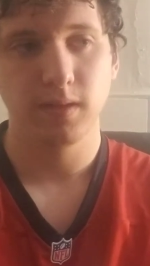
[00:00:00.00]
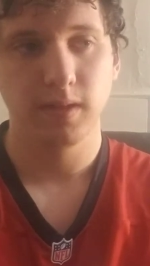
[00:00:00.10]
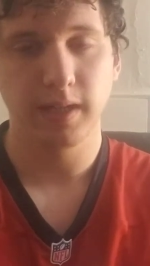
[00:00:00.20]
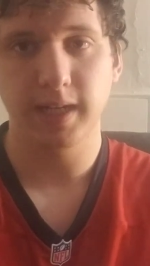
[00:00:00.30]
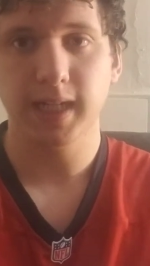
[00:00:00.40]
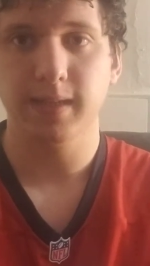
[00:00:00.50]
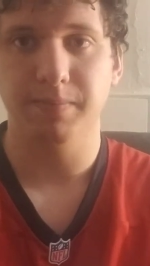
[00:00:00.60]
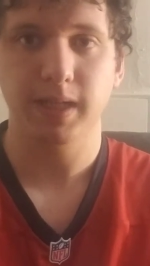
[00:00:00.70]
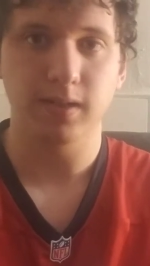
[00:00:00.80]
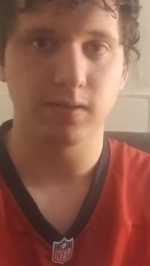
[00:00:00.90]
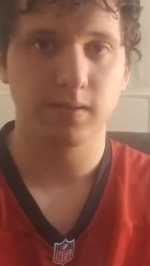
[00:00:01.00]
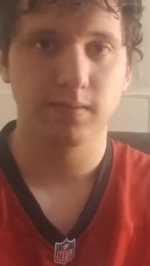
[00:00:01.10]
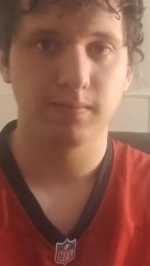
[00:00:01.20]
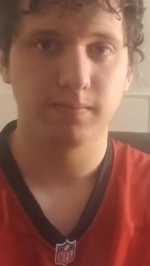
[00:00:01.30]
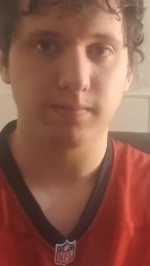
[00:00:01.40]
and not the players,
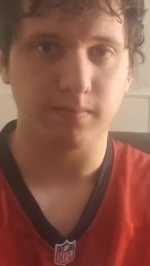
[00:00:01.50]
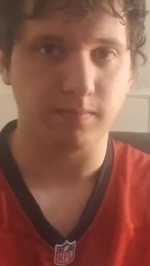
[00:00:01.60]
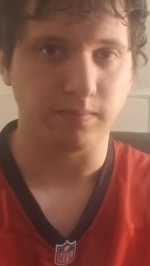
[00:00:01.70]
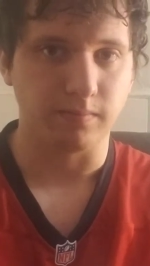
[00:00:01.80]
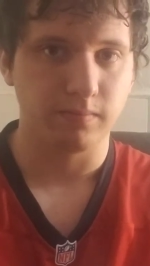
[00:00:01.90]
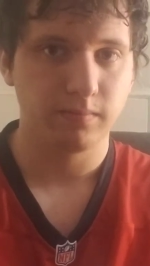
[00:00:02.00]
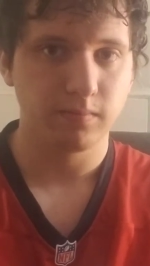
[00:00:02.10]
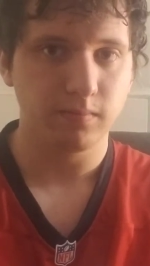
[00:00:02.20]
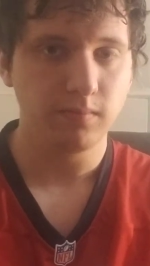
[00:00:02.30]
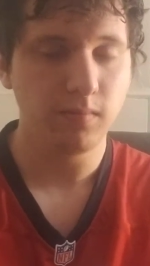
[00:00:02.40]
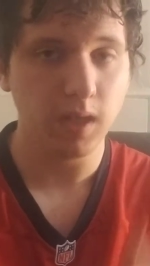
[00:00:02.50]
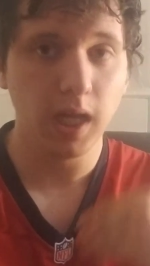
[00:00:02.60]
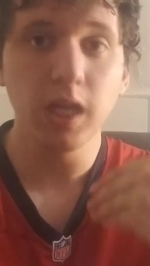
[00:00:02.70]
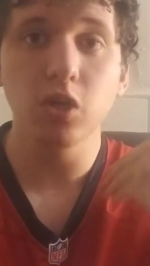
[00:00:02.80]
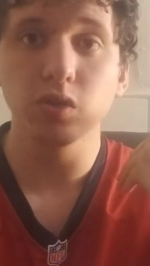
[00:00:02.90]

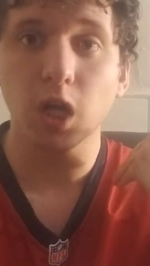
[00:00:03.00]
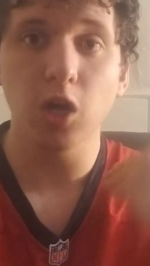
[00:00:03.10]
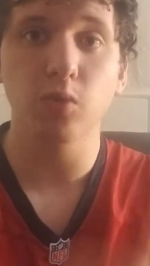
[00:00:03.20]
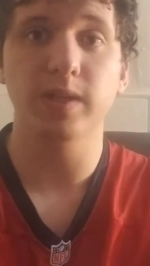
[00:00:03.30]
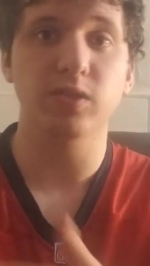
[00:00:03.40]
it goes all the way to